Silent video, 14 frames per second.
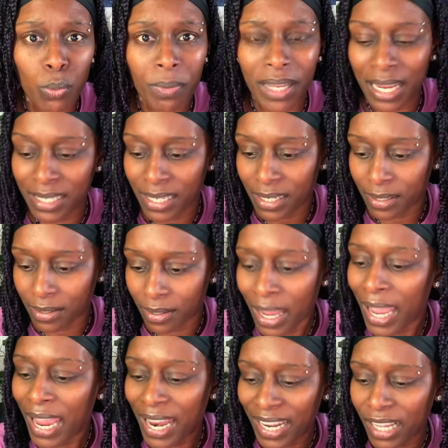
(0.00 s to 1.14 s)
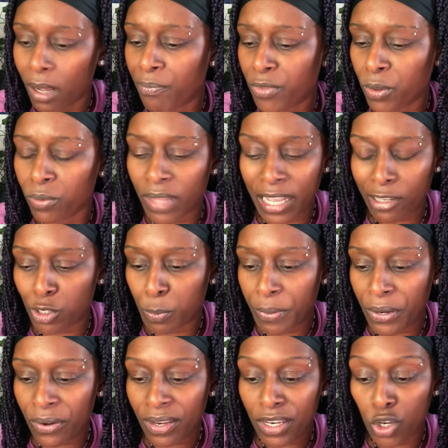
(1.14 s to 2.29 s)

but I didn't. And it come through. Thank you, Spirit.